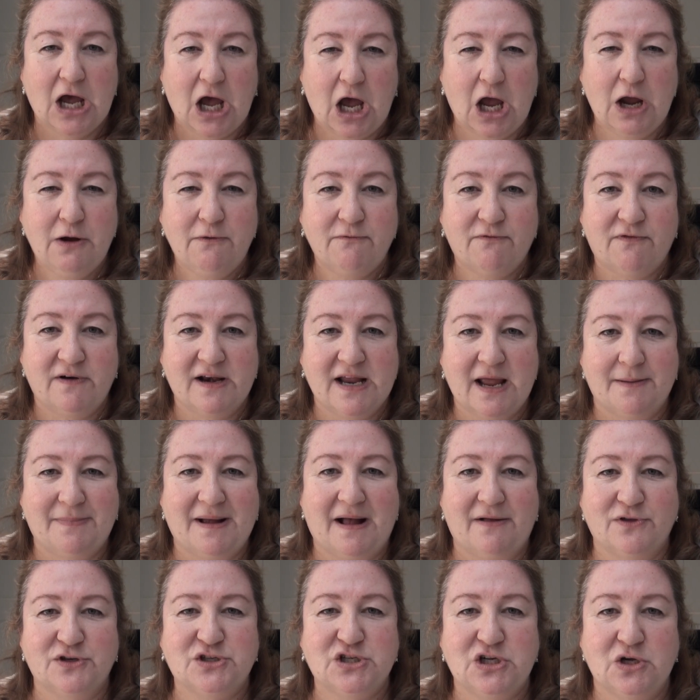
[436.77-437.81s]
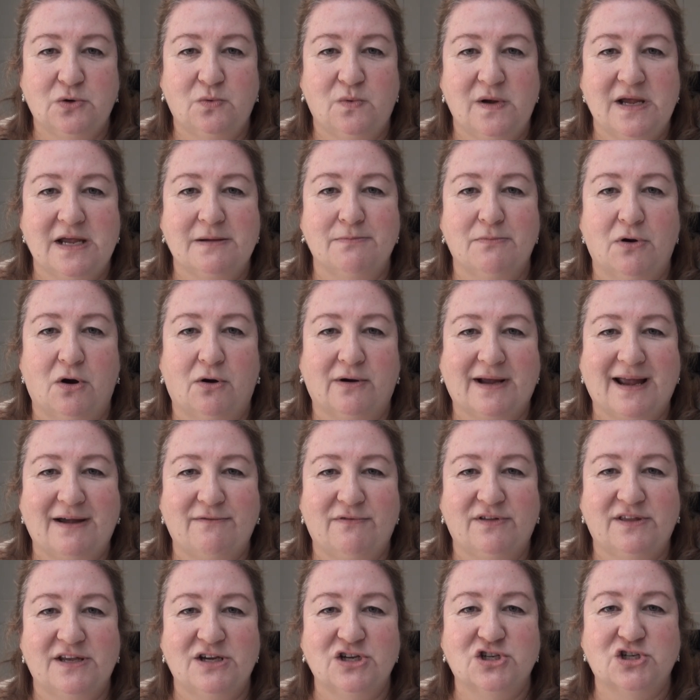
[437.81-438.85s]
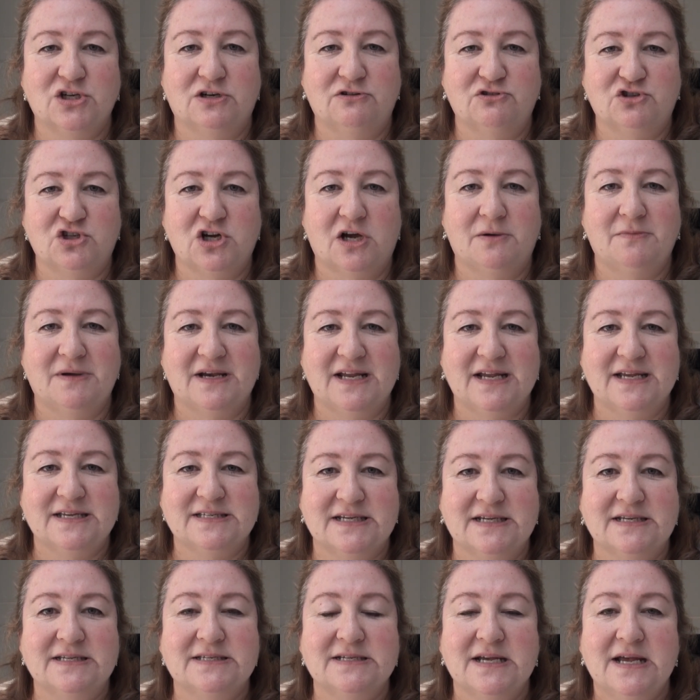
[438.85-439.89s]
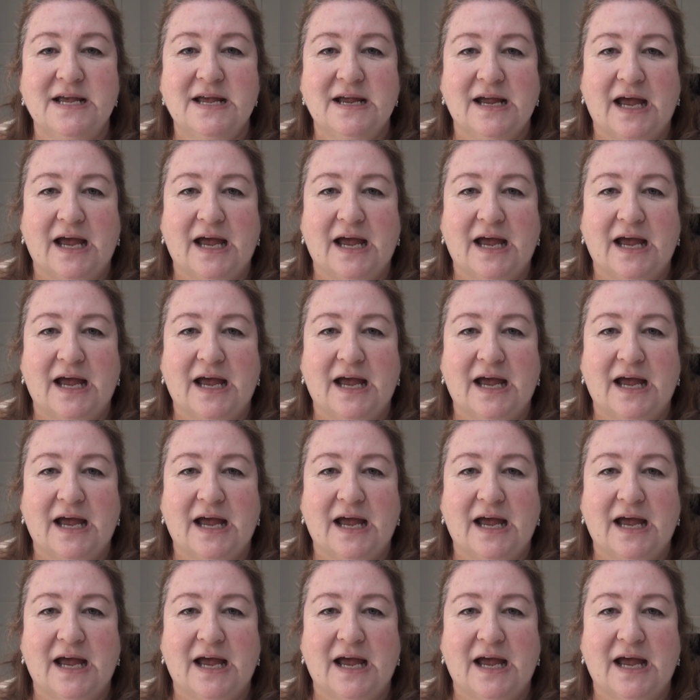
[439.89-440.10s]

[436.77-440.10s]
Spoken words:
Hopefully about the 2 week mark, everything should have germinated.